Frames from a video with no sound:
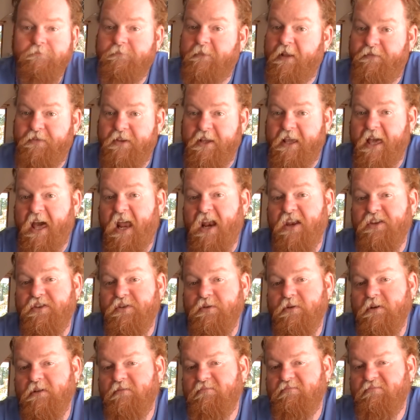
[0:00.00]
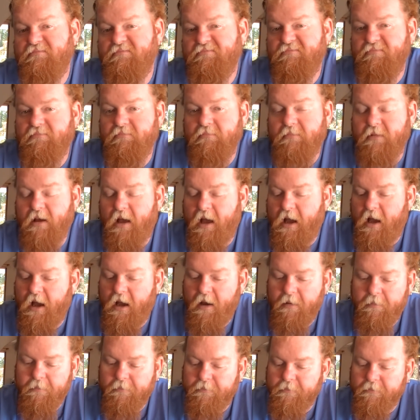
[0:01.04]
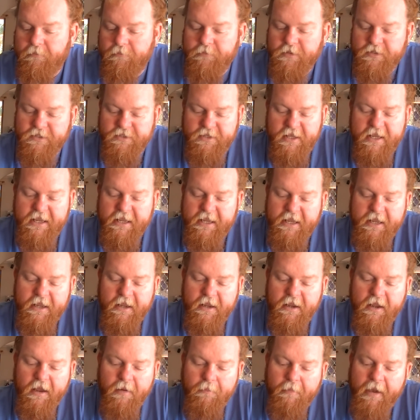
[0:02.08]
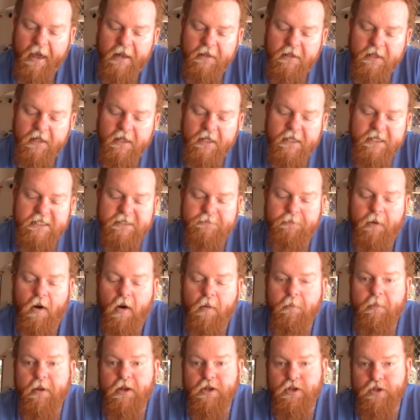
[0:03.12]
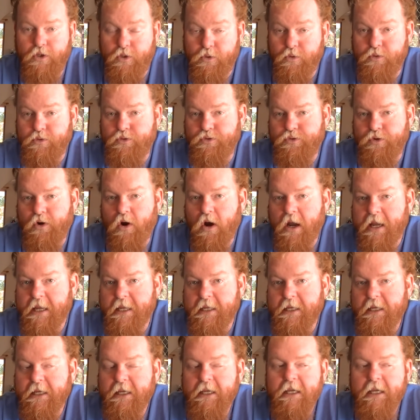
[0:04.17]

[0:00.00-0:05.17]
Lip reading: If you're going to do it, just thinking about a little experiment you could try,